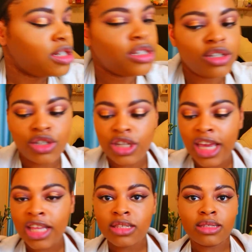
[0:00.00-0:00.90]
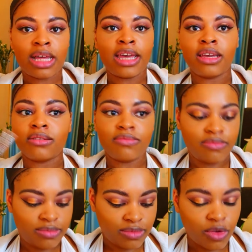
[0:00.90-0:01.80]
shades like
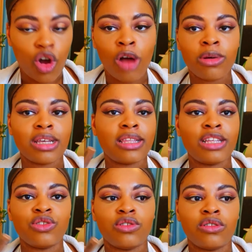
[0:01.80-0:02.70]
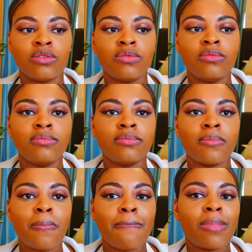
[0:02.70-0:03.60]
almost identical
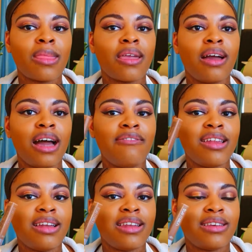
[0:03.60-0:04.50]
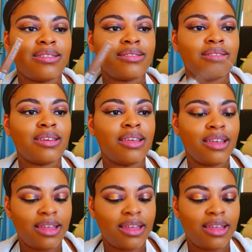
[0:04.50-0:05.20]
I really like this.